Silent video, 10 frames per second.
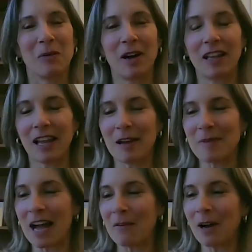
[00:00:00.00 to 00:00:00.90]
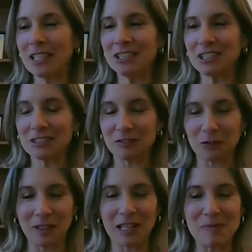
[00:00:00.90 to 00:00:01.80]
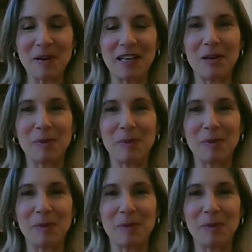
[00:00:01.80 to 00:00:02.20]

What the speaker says: Well, I want to just quickly put in a